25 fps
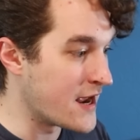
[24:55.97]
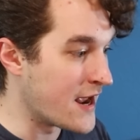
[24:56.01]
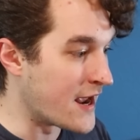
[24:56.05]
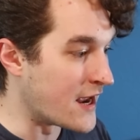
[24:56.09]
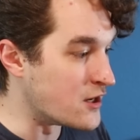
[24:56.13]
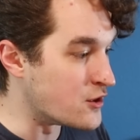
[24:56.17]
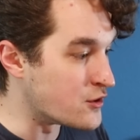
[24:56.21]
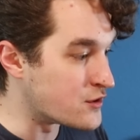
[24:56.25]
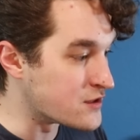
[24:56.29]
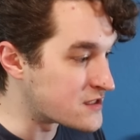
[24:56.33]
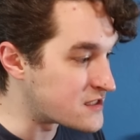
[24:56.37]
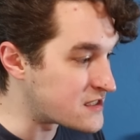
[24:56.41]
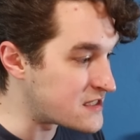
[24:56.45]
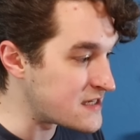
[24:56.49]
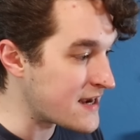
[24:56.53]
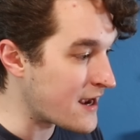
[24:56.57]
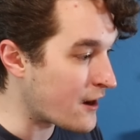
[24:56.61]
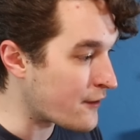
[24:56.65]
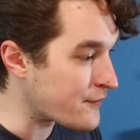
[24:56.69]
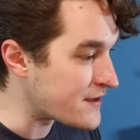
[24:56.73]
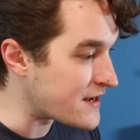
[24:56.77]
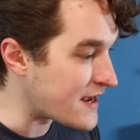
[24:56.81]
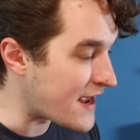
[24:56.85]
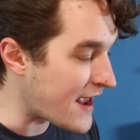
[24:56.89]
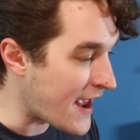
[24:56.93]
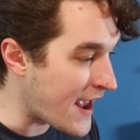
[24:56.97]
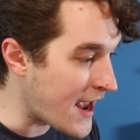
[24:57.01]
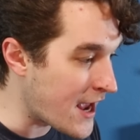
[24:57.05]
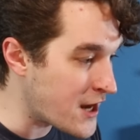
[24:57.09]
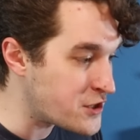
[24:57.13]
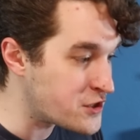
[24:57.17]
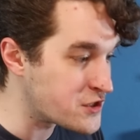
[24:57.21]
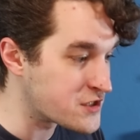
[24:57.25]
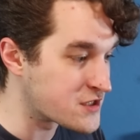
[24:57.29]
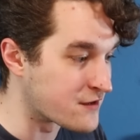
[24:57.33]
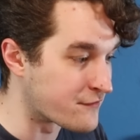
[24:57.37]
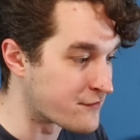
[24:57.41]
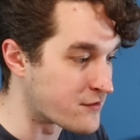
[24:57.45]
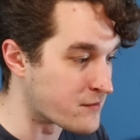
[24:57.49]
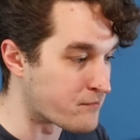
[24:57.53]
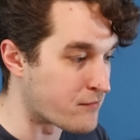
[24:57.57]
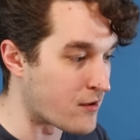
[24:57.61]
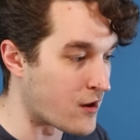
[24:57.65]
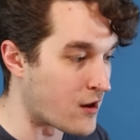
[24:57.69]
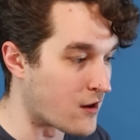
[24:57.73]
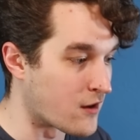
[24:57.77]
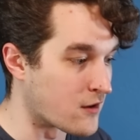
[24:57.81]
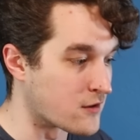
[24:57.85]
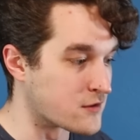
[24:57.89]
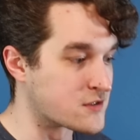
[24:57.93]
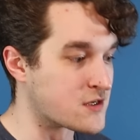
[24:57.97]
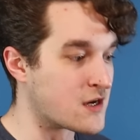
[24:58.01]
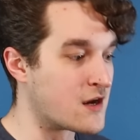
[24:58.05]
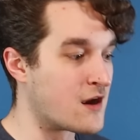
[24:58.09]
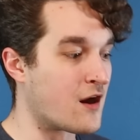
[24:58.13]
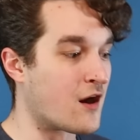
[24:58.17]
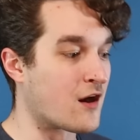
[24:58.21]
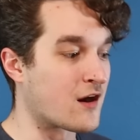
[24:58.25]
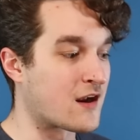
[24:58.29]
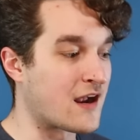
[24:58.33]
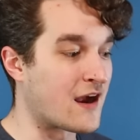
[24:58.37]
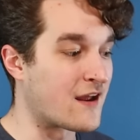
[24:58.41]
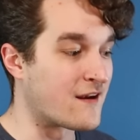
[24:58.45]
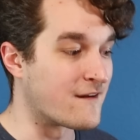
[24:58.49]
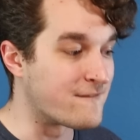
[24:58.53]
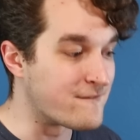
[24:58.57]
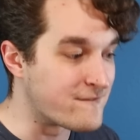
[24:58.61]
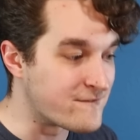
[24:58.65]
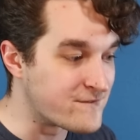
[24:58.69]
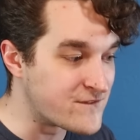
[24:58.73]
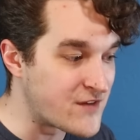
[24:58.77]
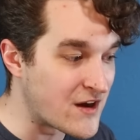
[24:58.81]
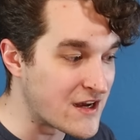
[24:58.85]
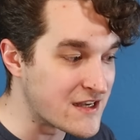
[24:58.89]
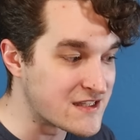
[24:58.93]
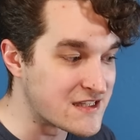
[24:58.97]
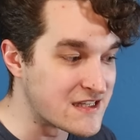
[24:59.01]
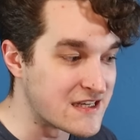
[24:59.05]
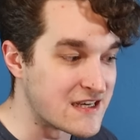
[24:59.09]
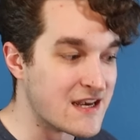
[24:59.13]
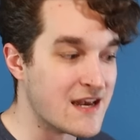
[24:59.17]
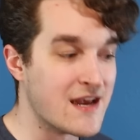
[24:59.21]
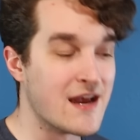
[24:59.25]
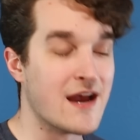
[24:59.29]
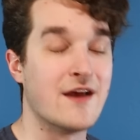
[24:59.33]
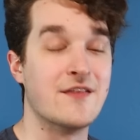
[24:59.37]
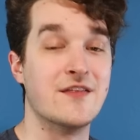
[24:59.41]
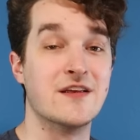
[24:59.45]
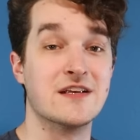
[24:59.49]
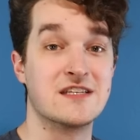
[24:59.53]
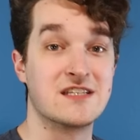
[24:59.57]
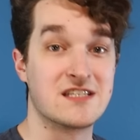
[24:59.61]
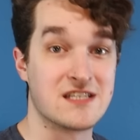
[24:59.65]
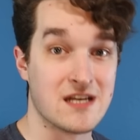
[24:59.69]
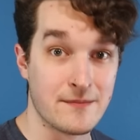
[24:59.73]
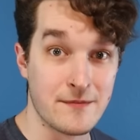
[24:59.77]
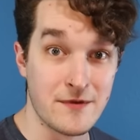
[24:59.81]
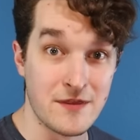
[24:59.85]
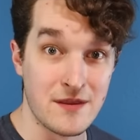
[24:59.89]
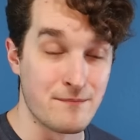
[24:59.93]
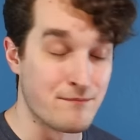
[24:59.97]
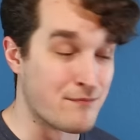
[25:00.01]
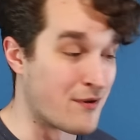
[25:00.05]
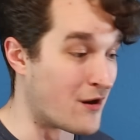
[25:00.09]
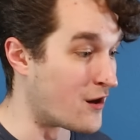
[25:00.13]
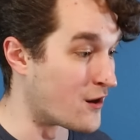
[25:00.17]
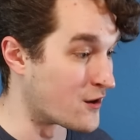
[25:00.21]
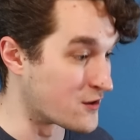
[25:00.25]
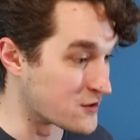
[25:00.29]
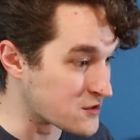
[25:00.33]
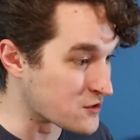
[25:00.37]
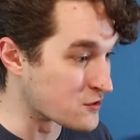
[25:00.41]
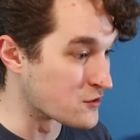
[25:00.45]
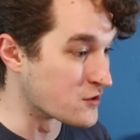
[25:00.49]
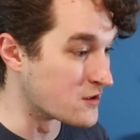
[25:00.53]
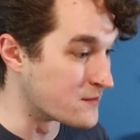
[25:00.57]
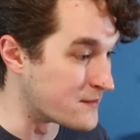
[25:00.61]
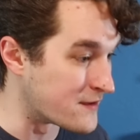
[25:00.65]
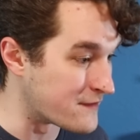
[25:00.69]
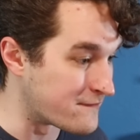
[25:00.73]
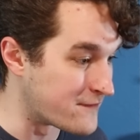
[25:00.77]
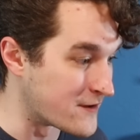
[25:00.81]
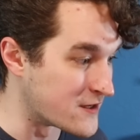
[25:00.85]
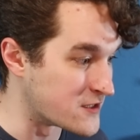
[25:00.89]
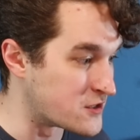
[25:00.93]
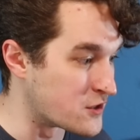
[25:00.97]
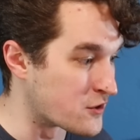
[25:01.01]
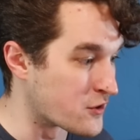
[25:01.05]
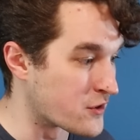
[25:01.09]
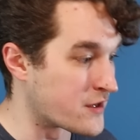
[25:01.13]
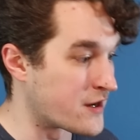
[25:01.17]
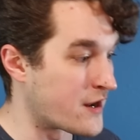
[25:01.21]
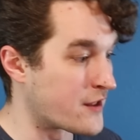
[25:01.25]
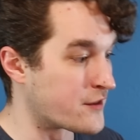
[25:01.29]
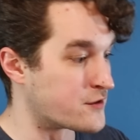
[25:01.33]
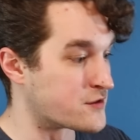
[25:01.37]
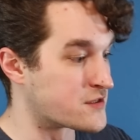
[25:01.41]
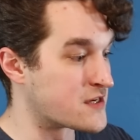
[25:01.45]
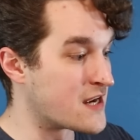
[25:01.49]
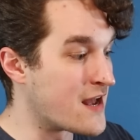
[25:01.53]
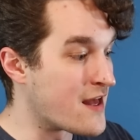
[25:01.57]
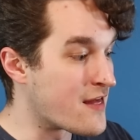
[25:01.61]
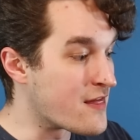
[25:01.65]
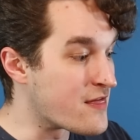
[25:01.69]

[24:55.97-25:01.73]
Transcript: and you can see how the edges of the bars are kind of fuzzy, and that some of the bars are a little bit fuzzier than others.